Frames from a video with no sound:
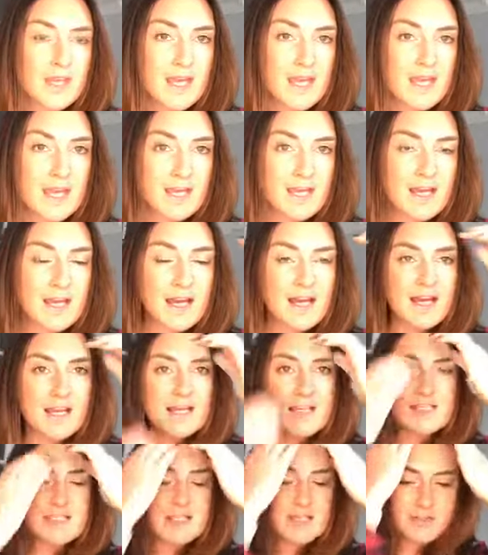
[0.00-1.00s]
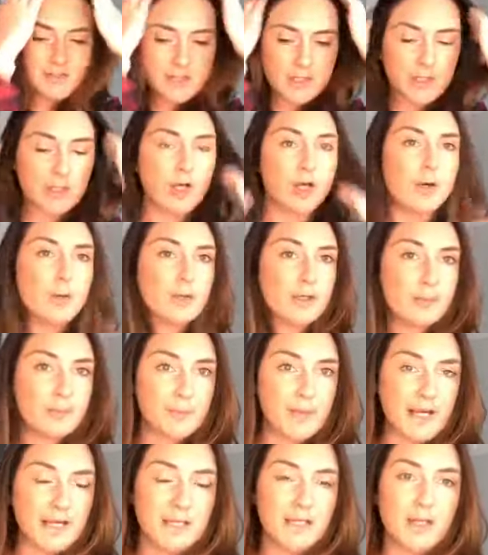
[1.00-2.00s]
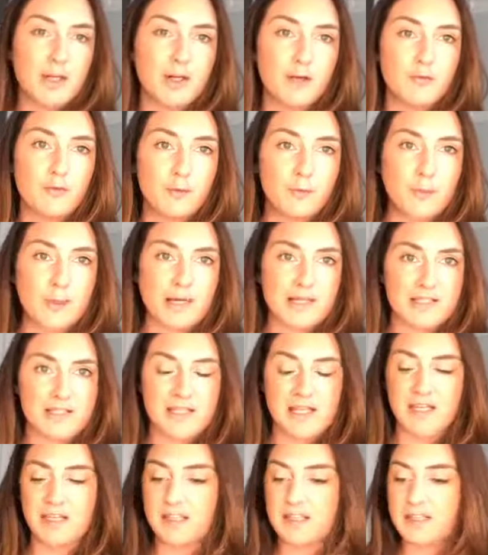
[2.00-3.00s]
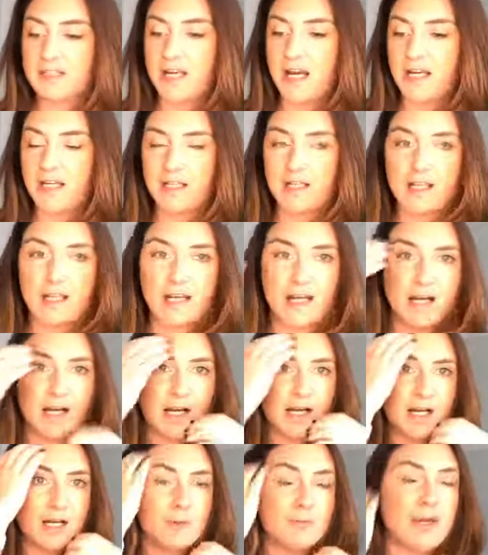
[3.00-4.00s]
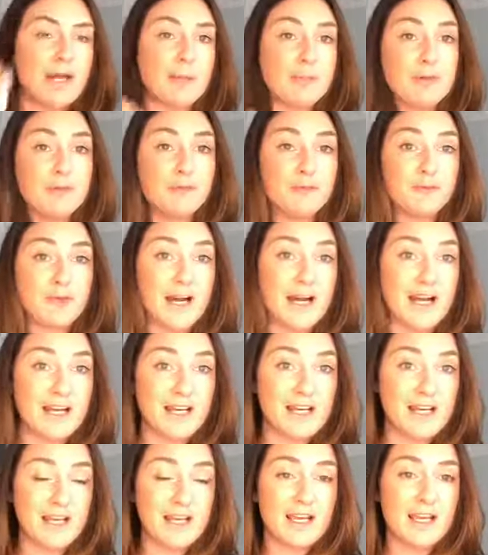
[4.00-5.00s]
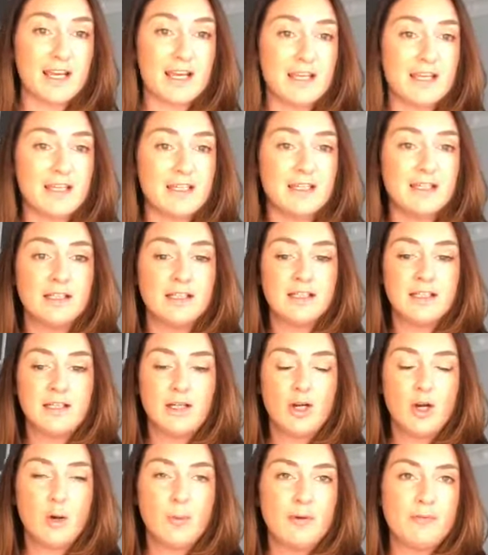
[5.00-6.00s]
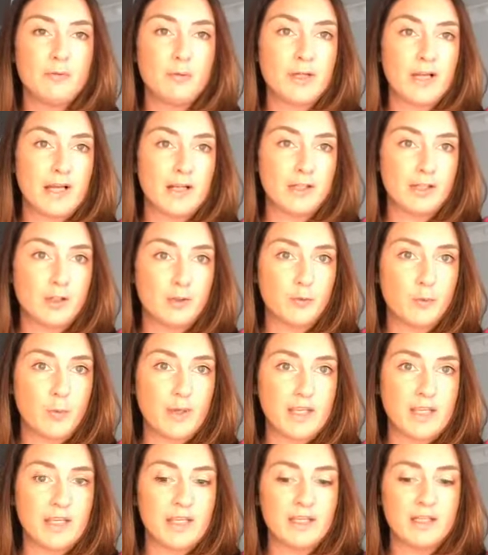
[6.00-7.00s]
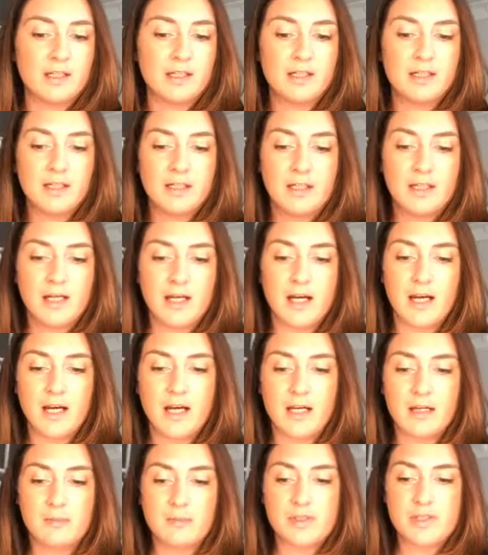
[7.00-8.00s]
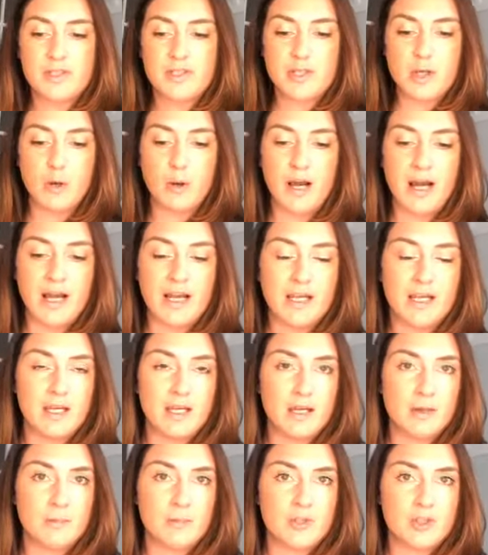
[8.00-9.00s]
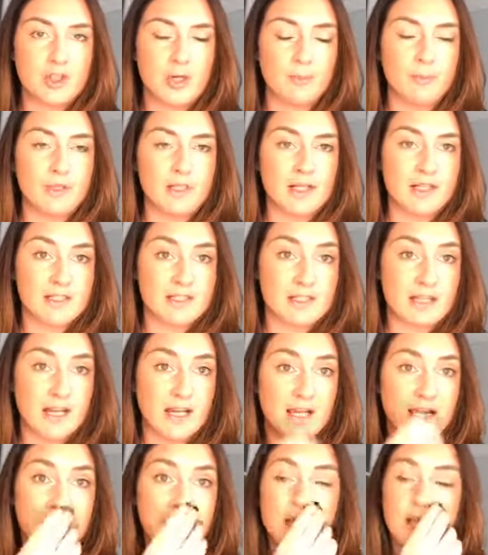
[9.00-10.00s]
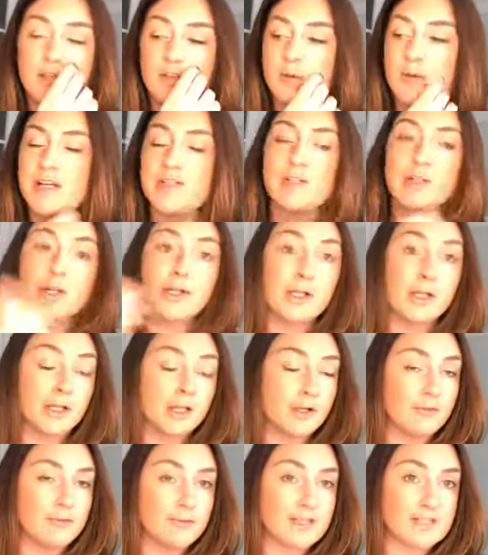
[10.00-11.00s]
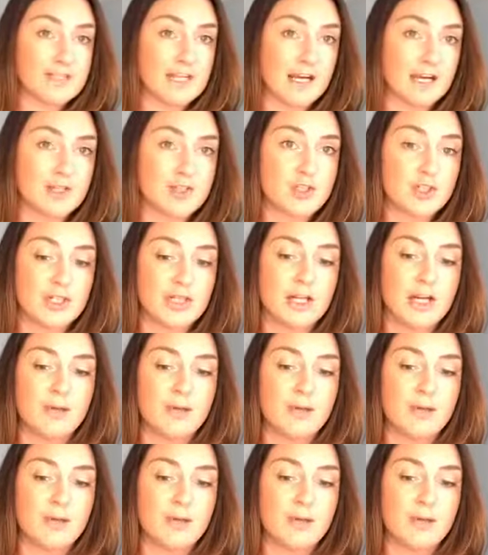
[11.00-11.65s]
Hey guys, how's it going? Beck here from BeckSadick.com. Happy Friday. Hope everyone had a good week. So I am jumping on today. You guys are going to love this actually.